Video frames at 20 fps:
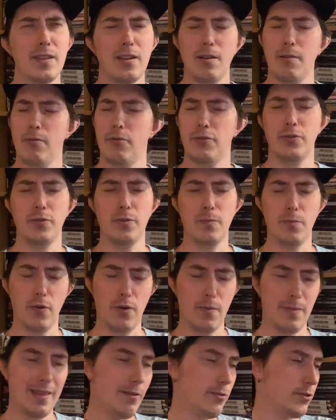I was doing more.
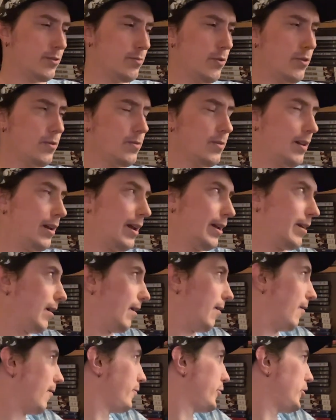That was mostly like
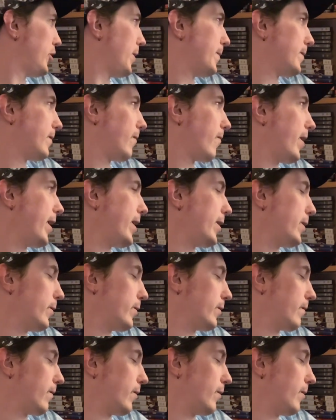a James
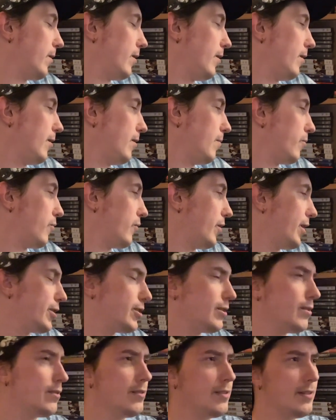Franco's uh,
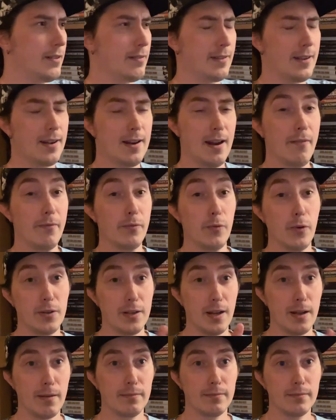impression. And again, of course,
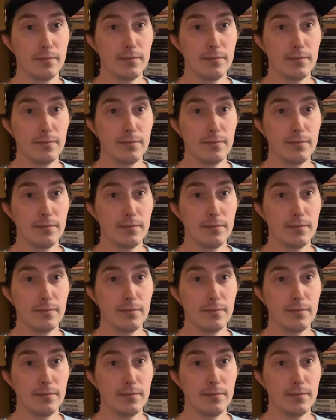I